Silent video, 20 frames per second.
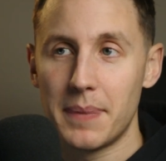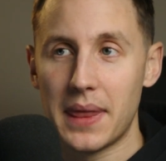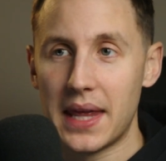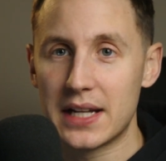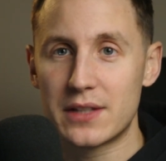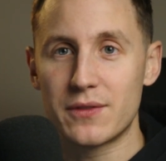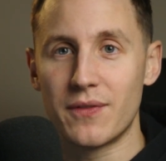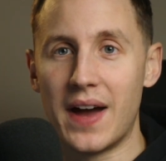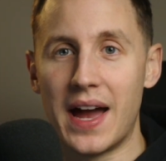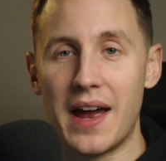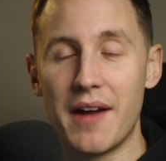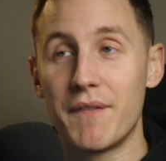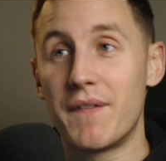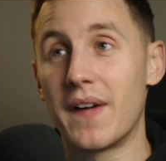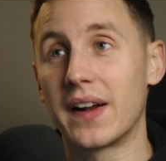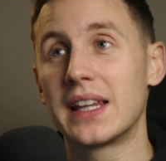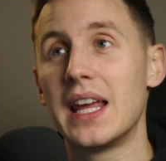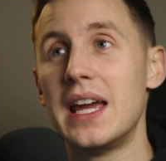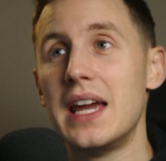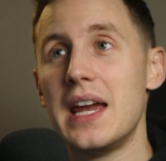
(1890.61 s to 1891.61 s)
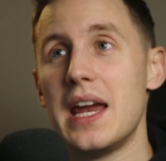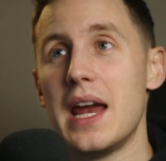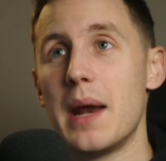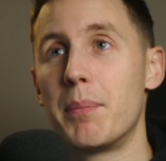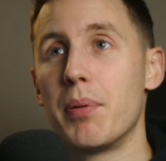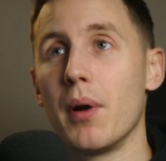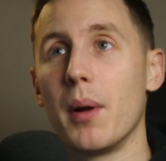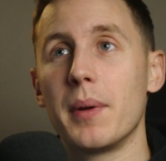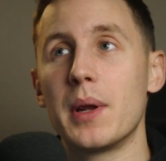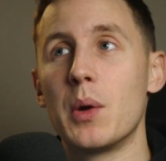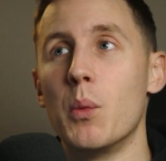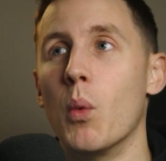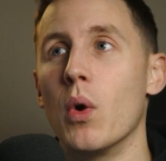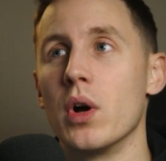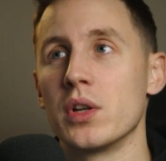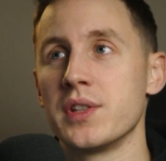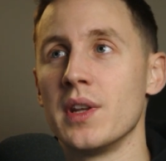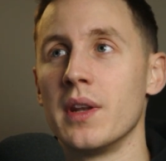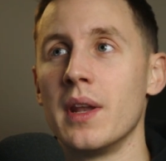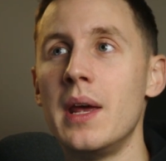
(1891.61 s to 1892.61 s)
It's fine. In fact, it probably
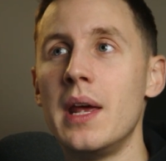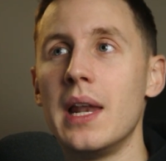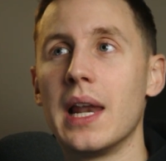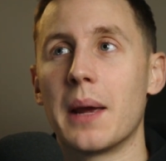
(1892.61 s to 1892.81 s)
wasn't.